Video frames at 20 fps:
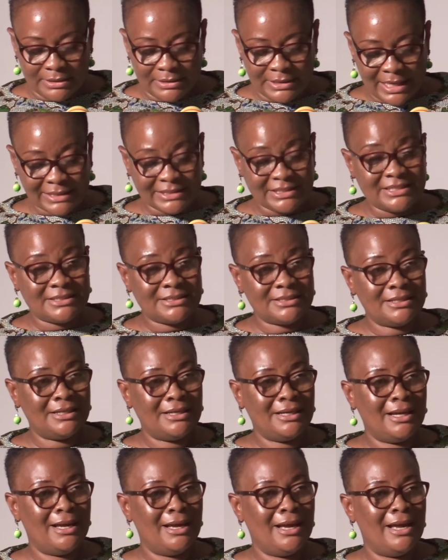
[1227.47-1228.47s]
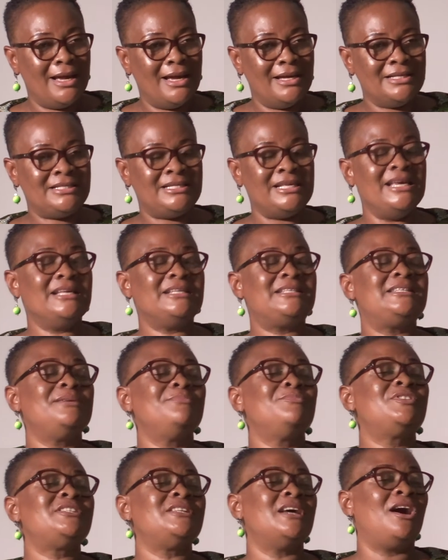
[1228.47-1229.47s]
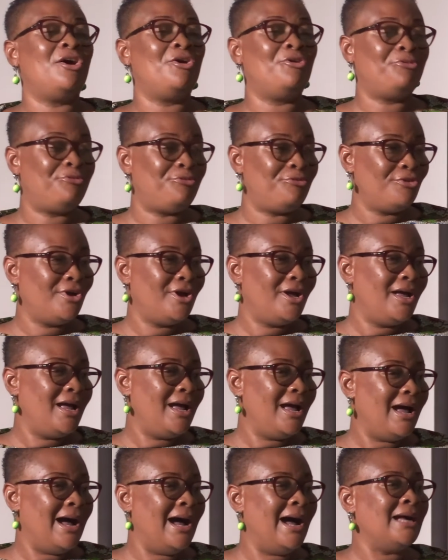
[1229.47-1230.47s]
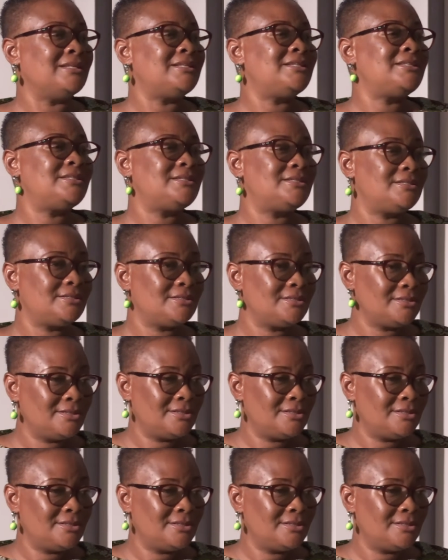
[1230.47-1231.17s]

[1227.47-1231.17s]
that sees himself as